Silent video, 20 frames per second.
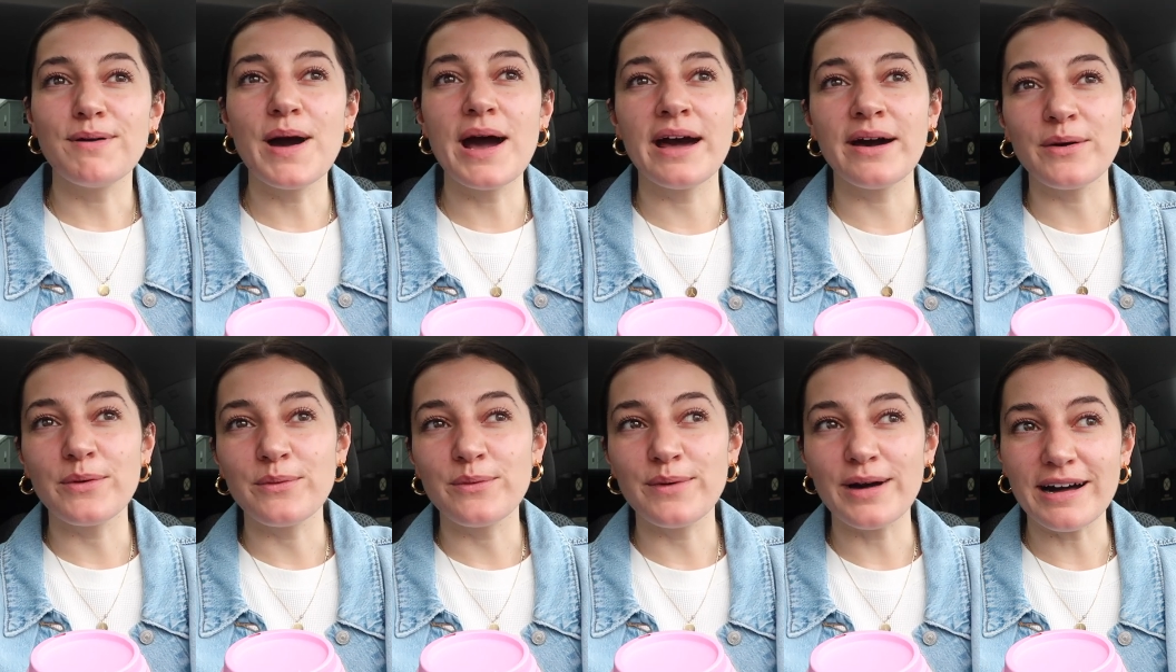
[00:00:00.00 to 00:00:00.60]

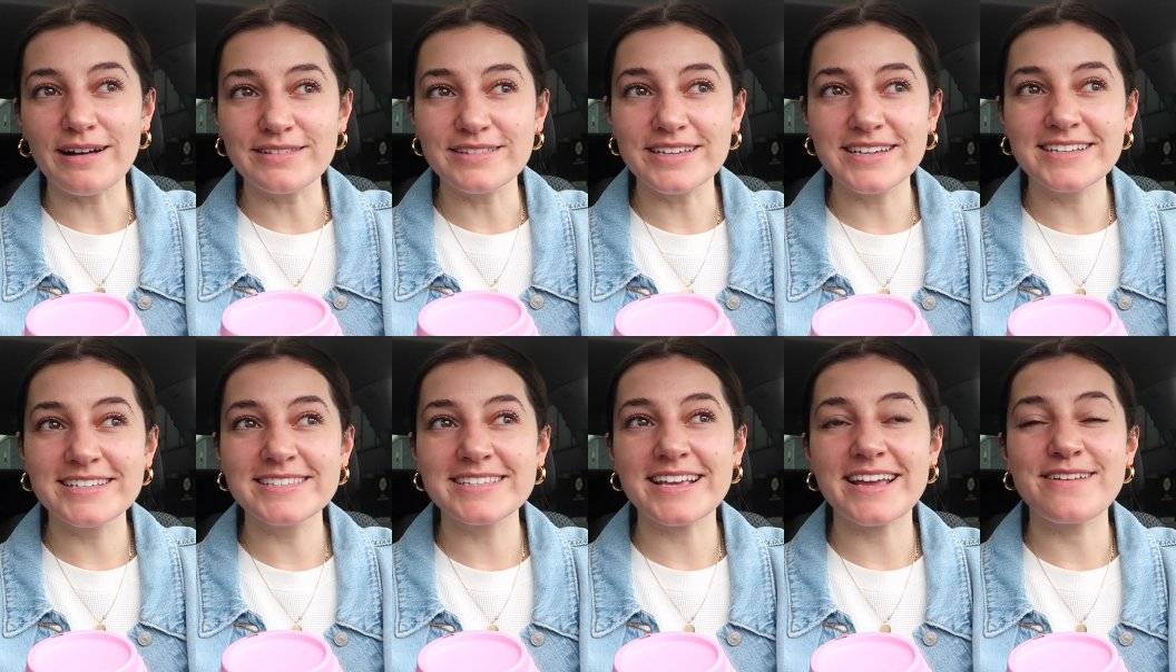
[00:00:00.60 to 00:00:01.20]

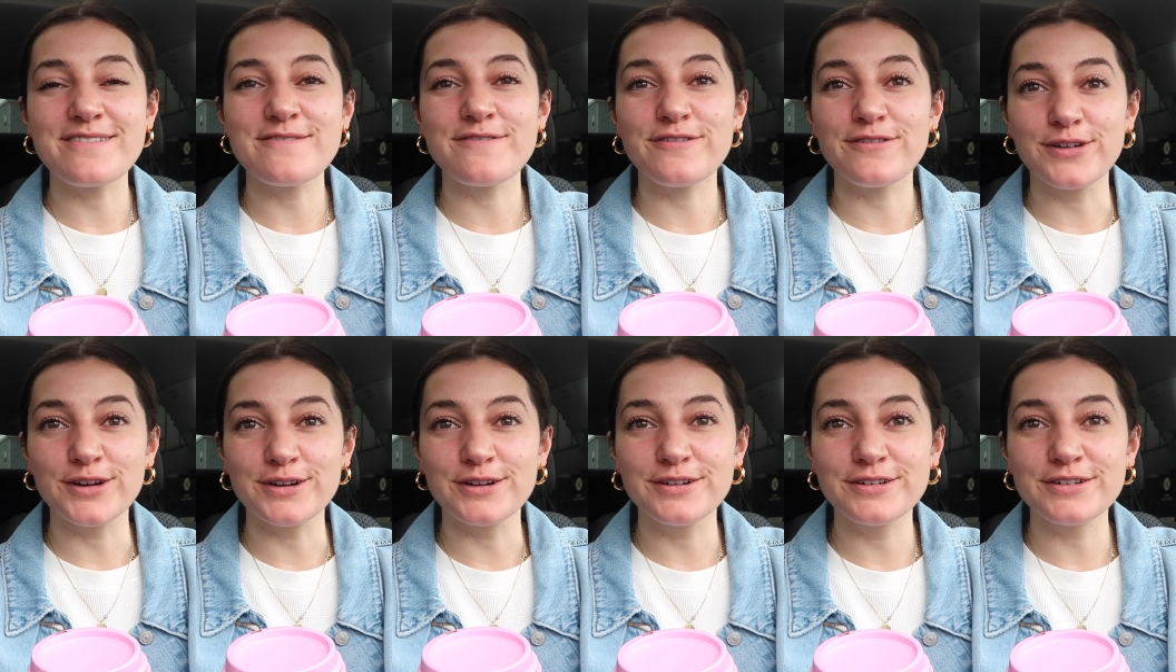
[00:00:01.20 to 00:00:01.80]
wellness and
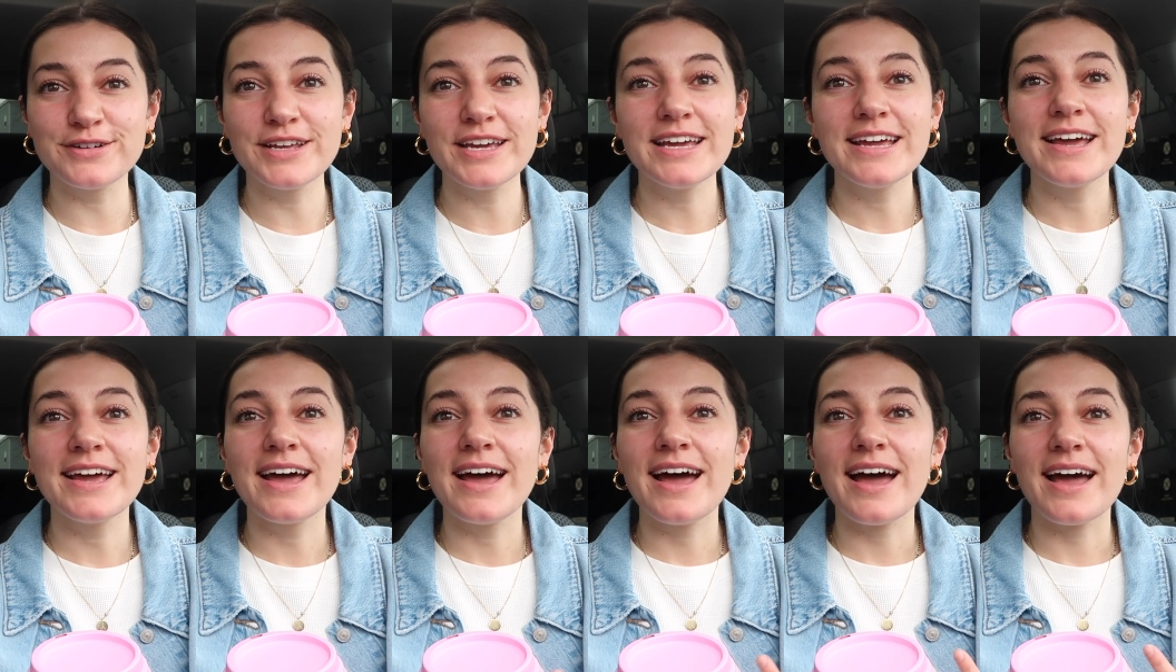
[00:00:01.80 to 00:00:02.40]
food
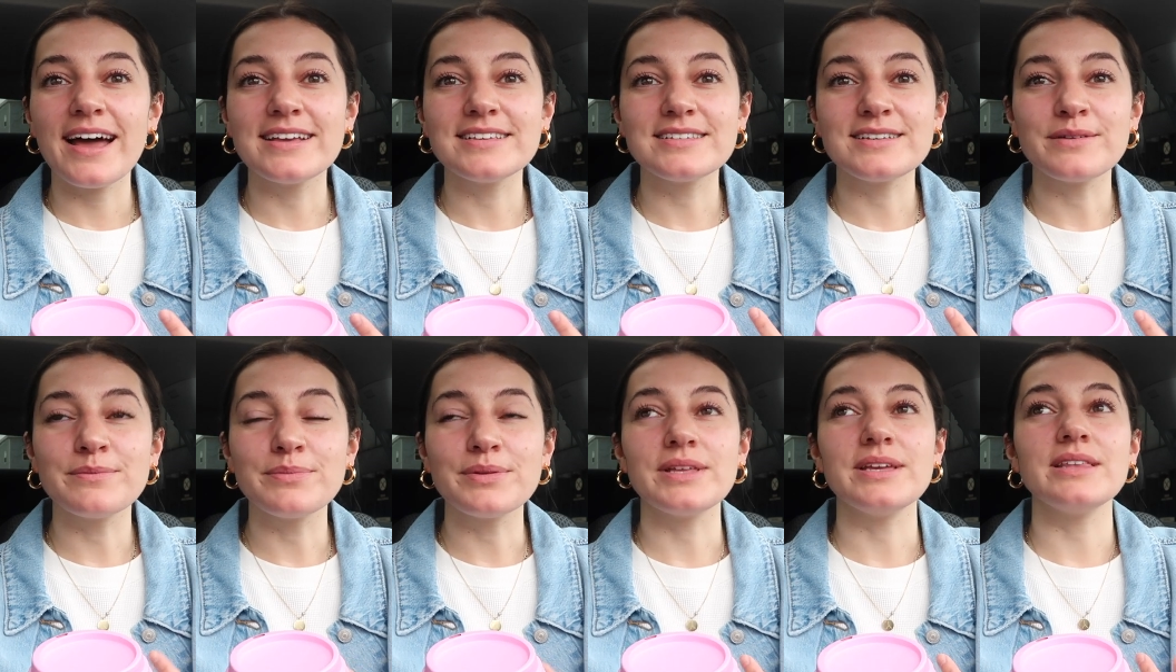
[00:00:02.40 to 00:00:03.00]
has
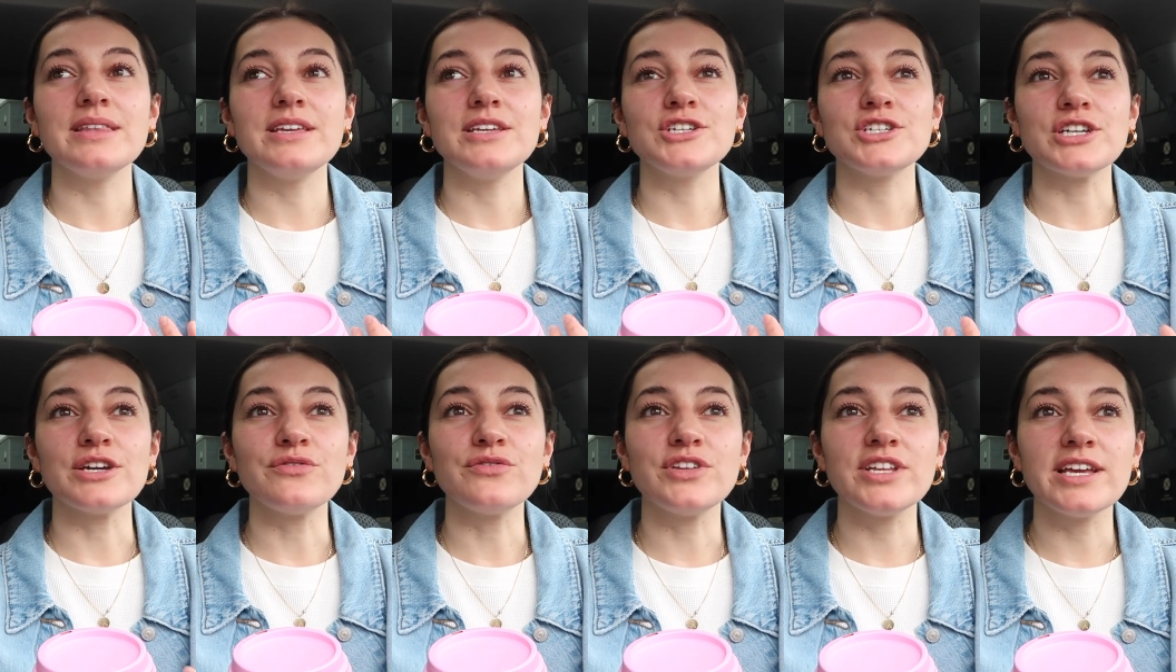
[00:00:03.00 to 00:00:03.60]
completely
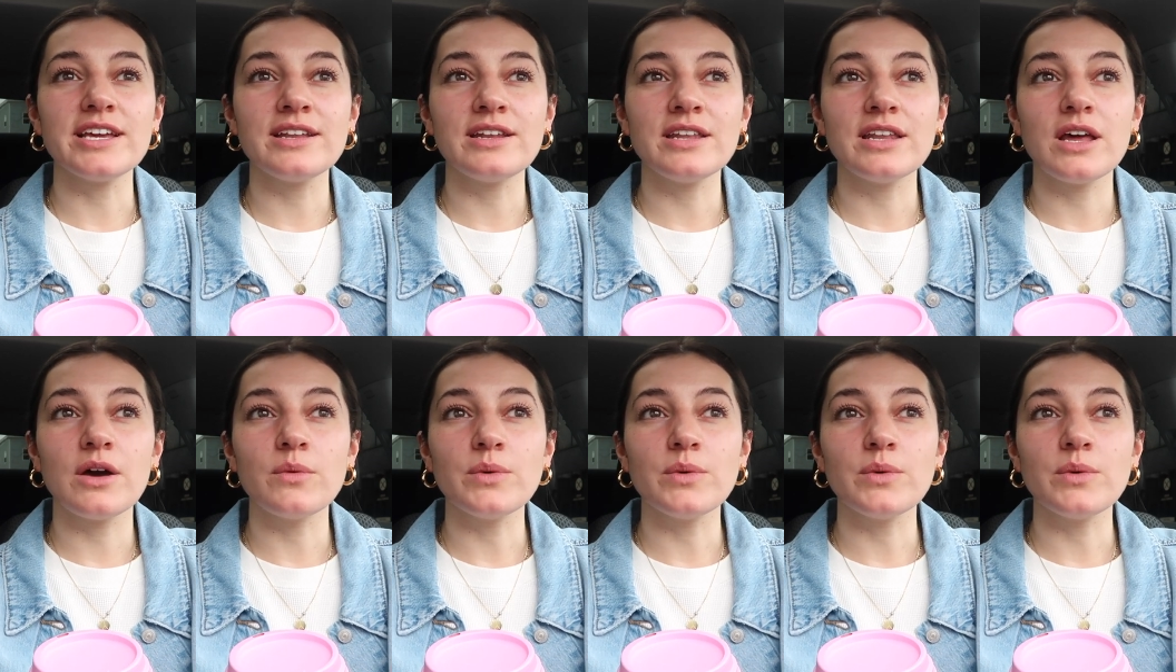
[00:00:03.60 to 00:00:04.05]
shifted.